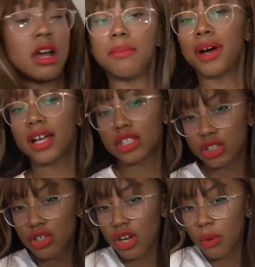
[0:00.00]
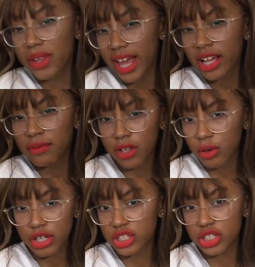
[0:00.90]
But you know, we like a
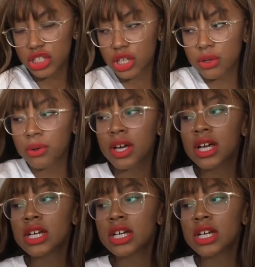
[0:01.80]
floater, she's cute.